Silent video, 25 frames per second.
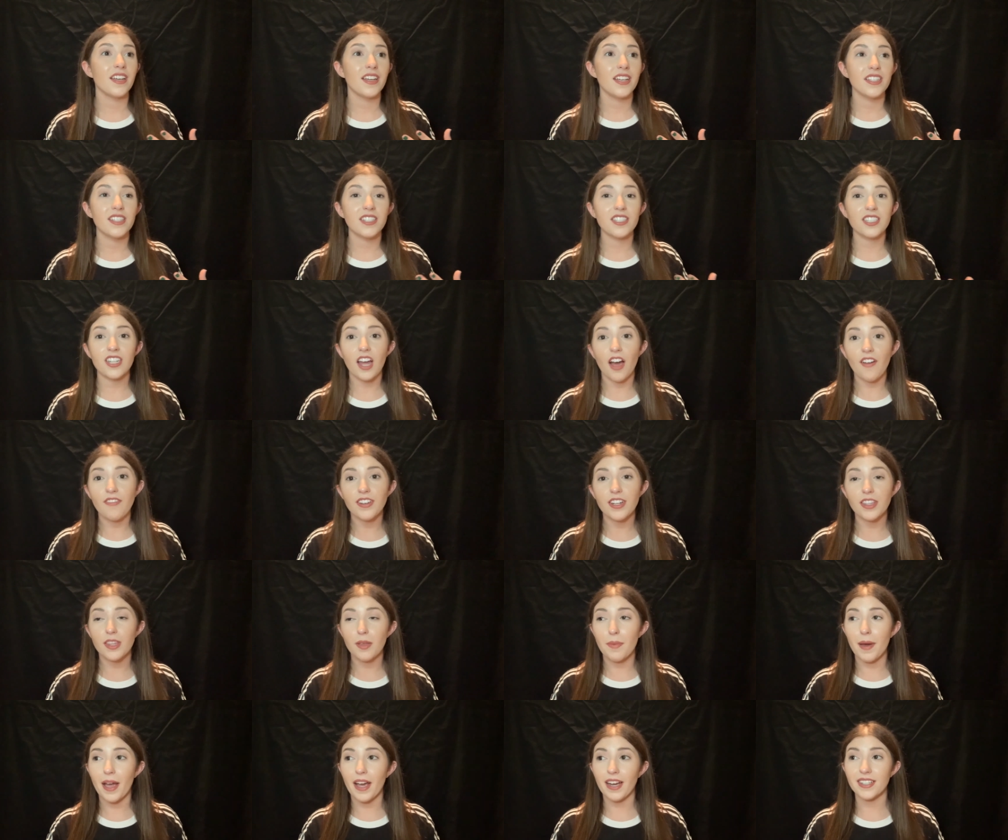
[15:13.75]
stuffed in
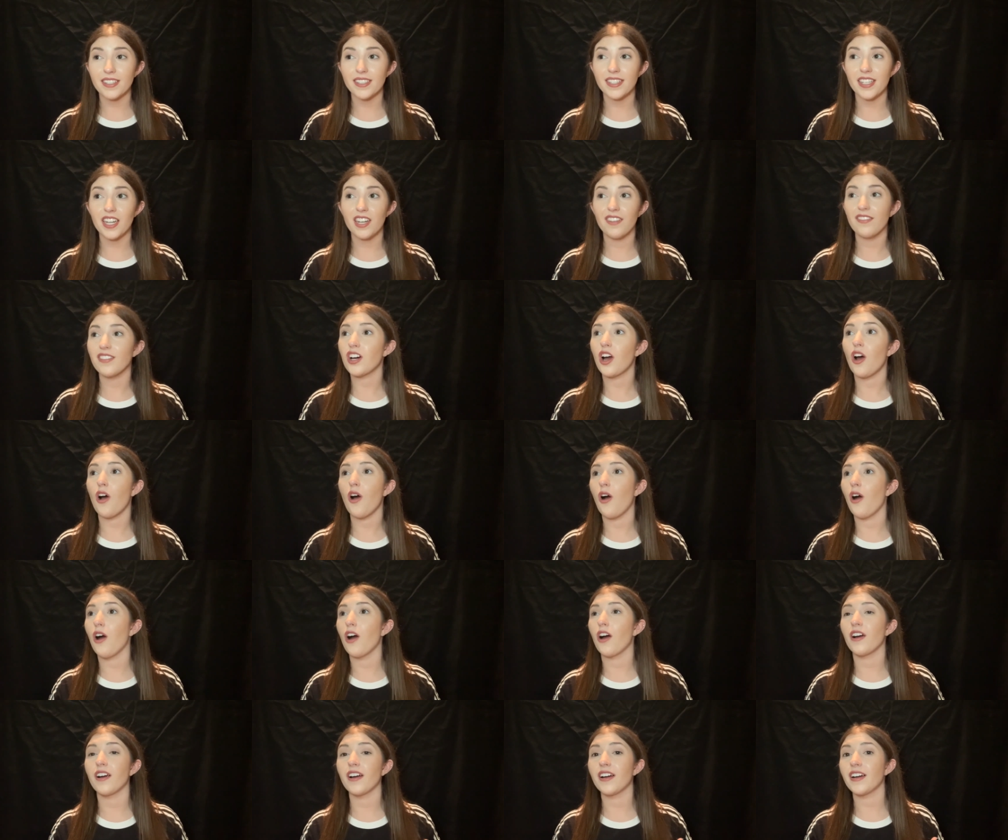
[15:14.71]
the back seat of a
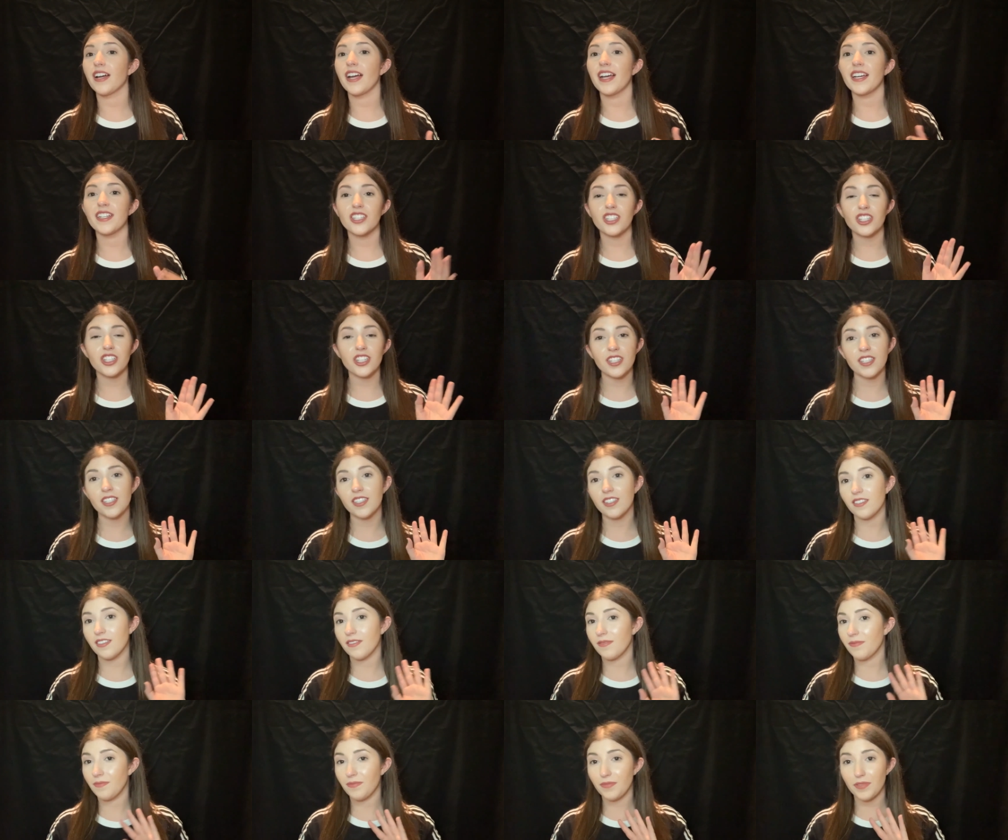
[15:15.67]
car, it's
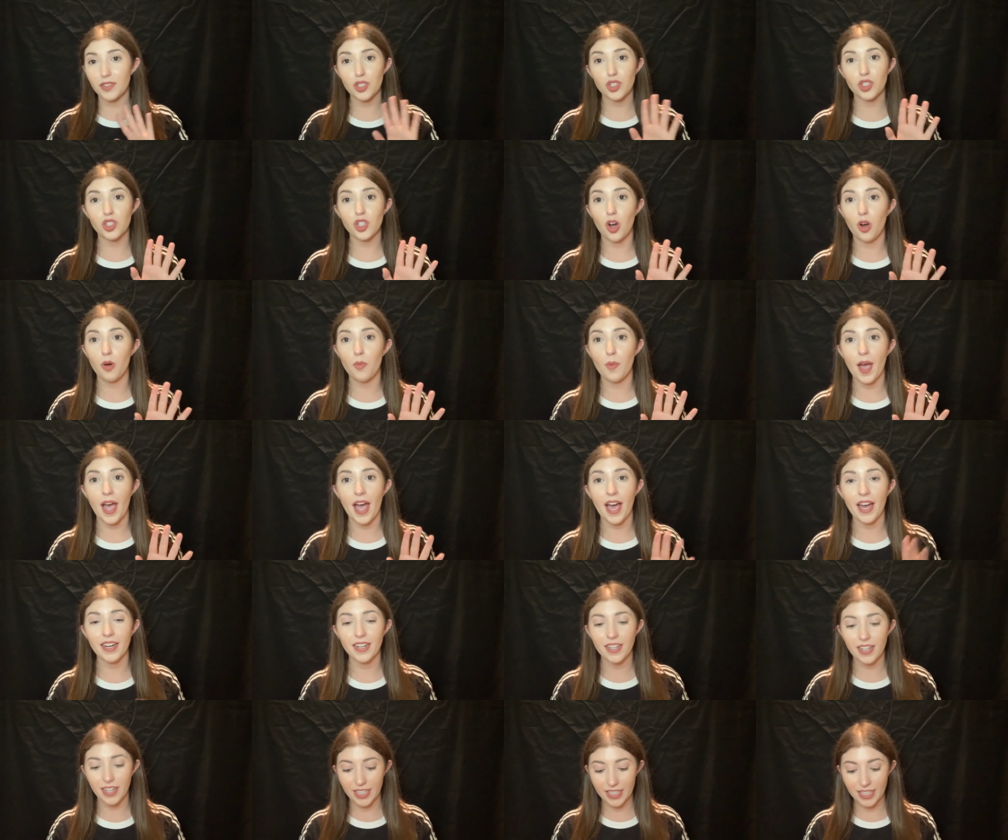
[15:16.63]
just so
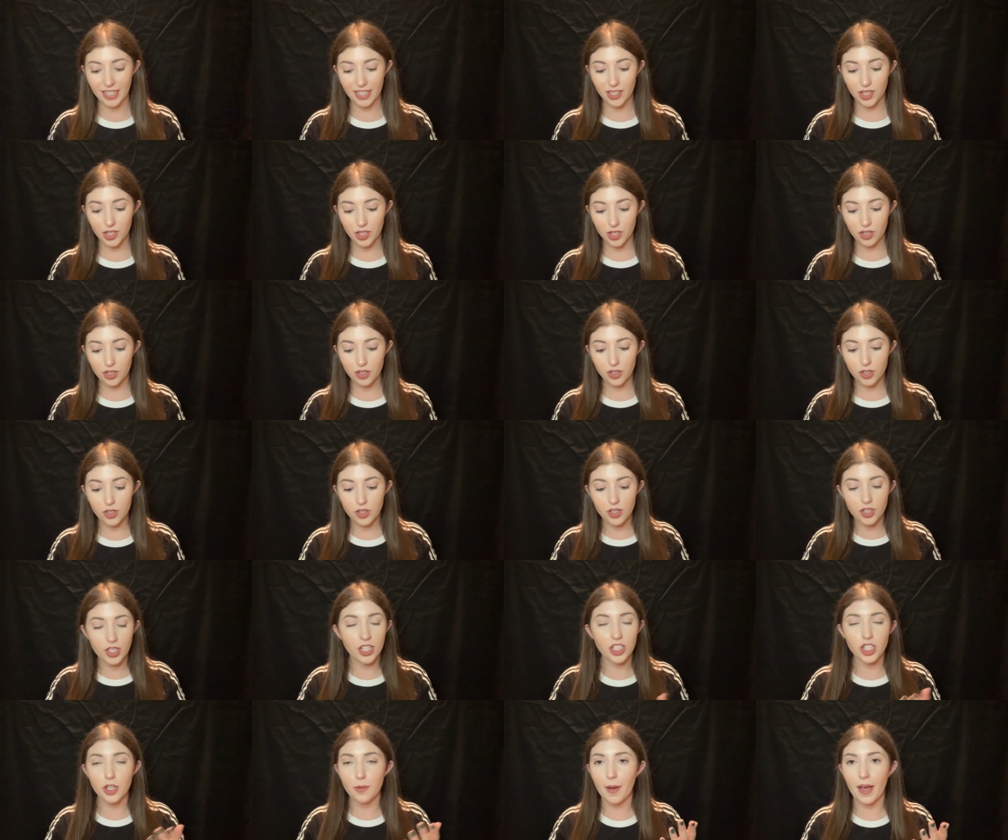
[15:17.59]
bad. I get
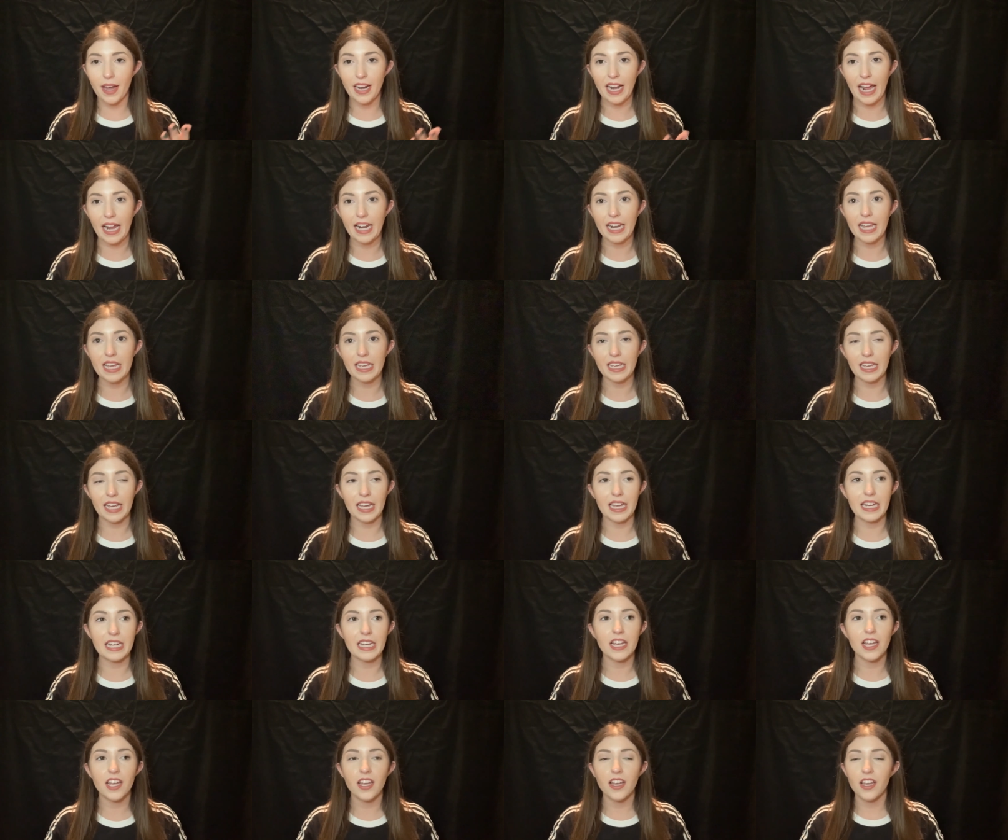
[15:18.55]
such a bad headache
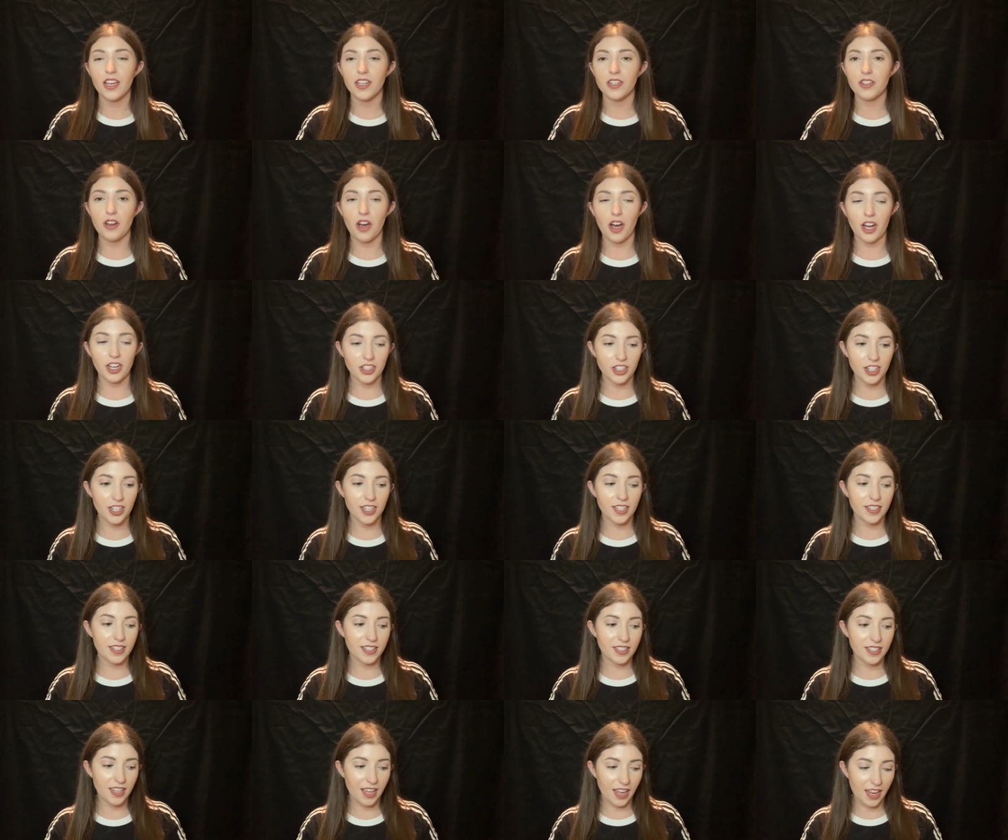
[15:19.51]
and
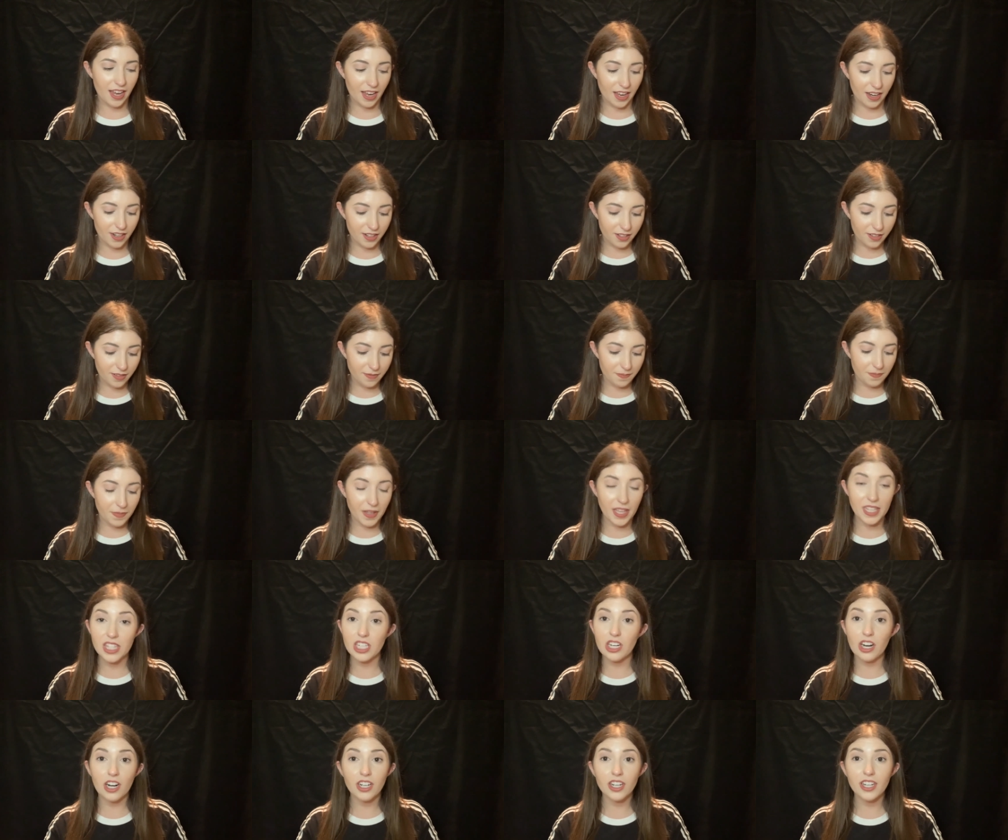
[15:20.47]
nauseous, and
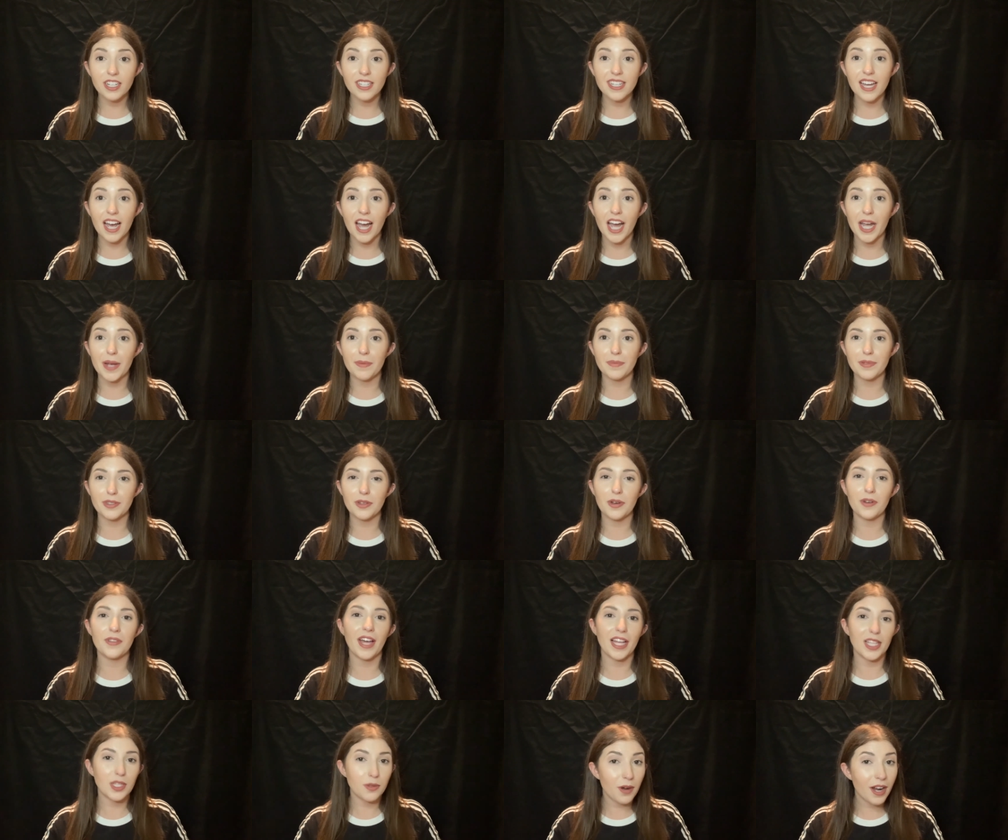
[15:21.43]
it's not a good time.
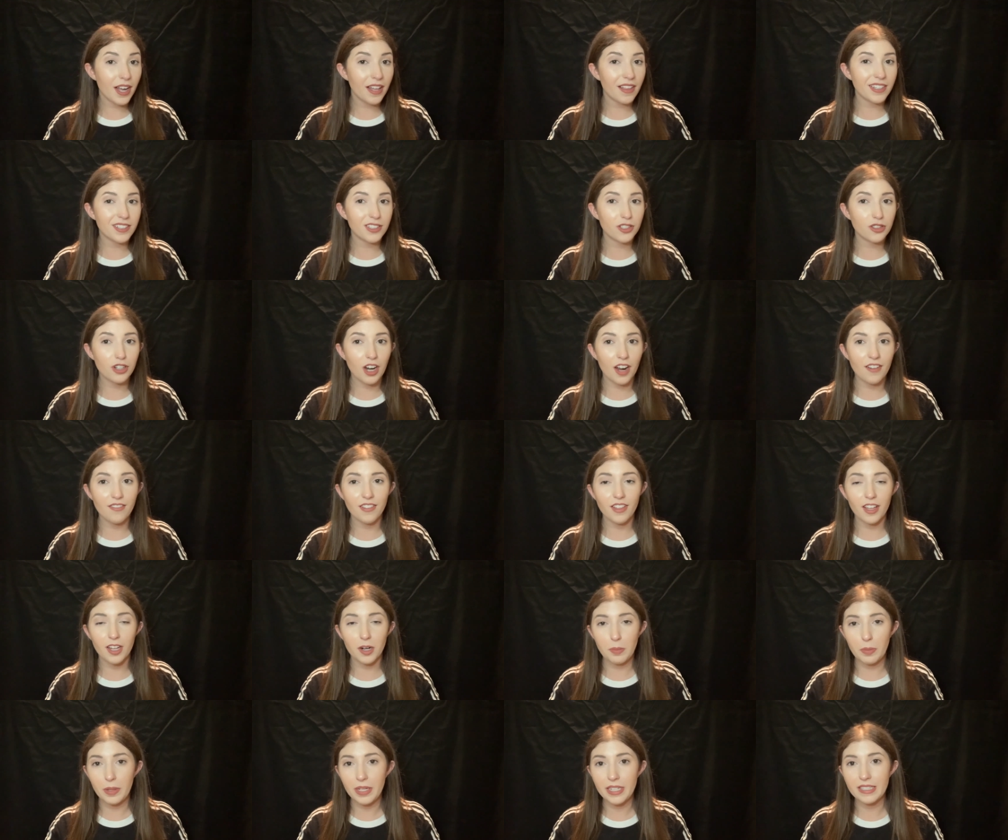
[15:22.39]
So that's why I like to drive a
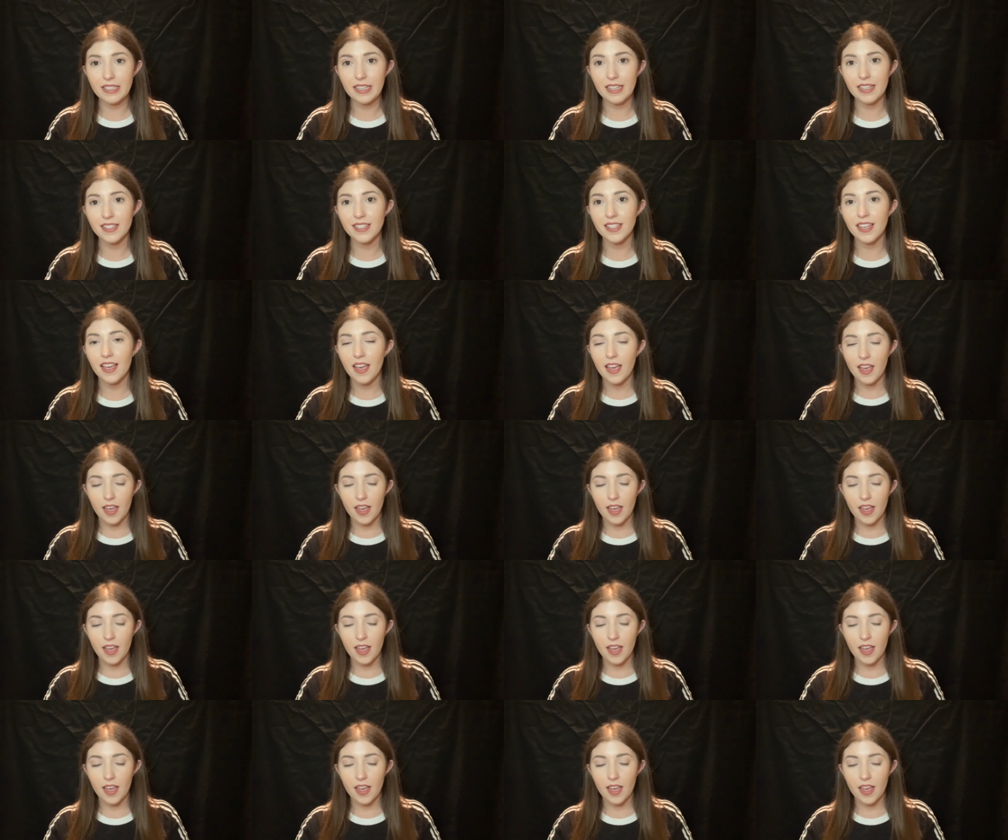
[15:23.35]
lot of places,